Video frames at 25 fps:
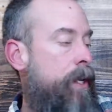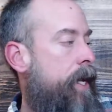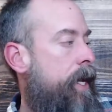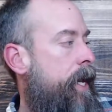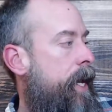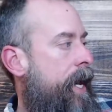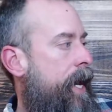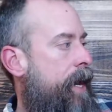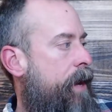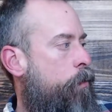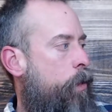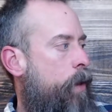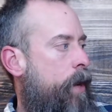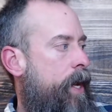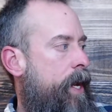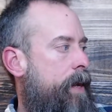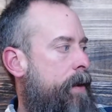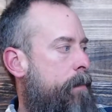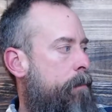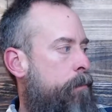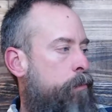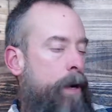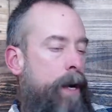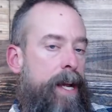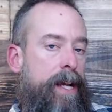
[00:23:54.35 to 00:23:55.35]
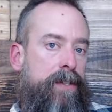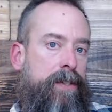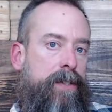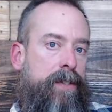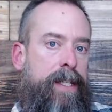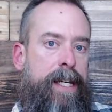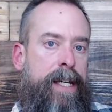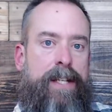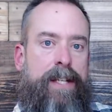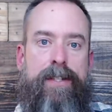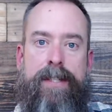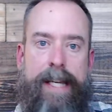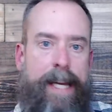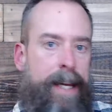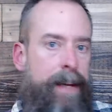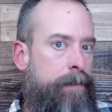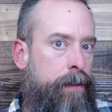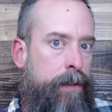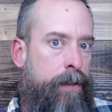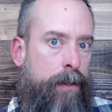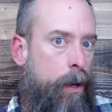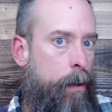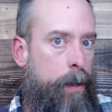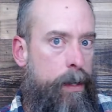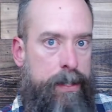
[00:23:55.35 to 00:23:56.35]
and we embrace this, even
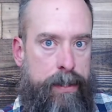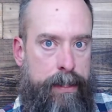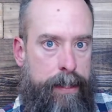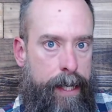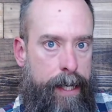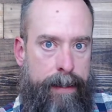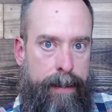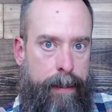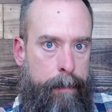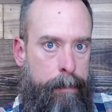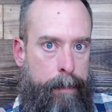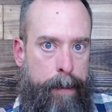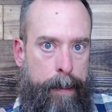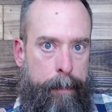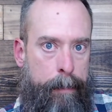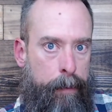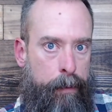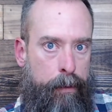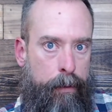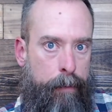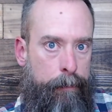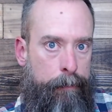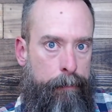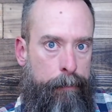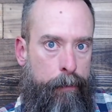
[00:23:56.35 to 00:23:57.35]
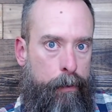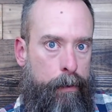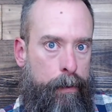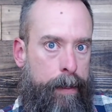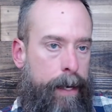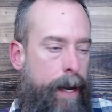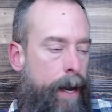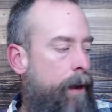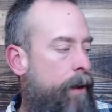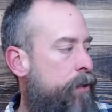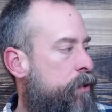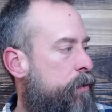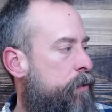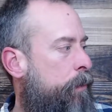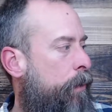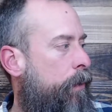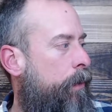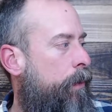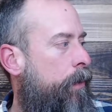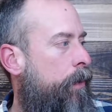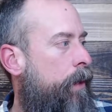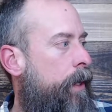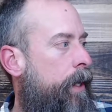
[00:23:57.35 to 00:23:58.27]
though it's not the biblical full gospel,